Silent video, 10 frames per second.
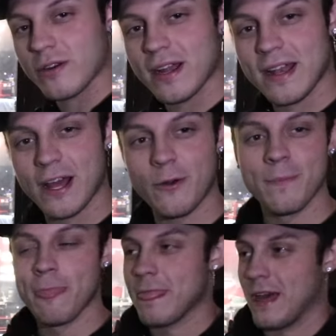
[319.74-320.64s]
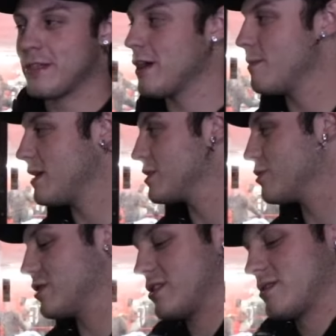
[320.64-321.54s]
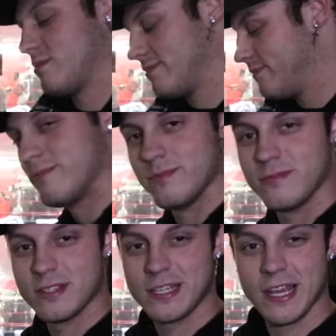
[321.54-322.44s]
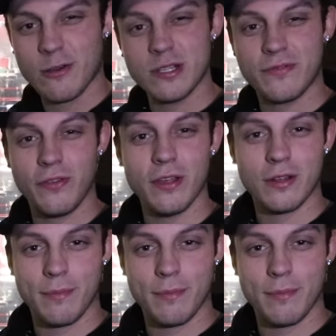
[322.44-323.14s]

right now. I thought I might as well just see how he's feeling